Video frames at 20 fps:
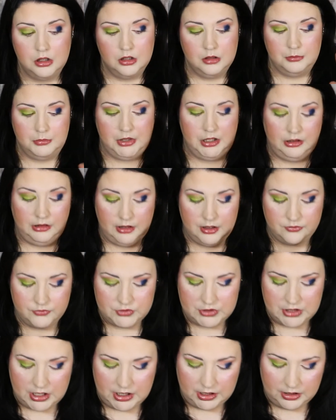my
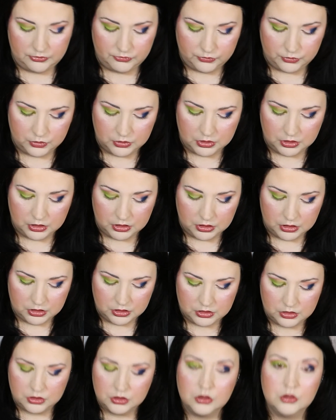left eye for
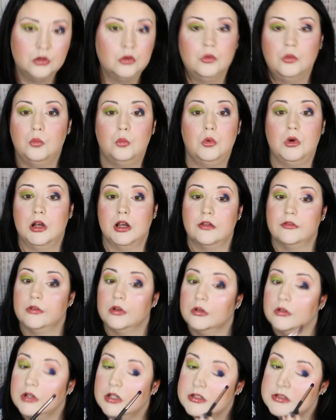
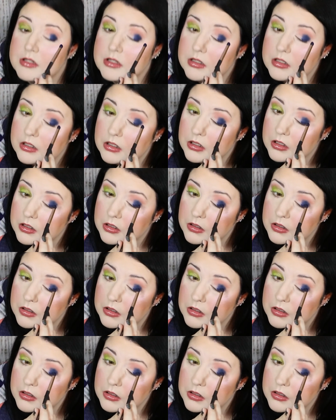whatever reason.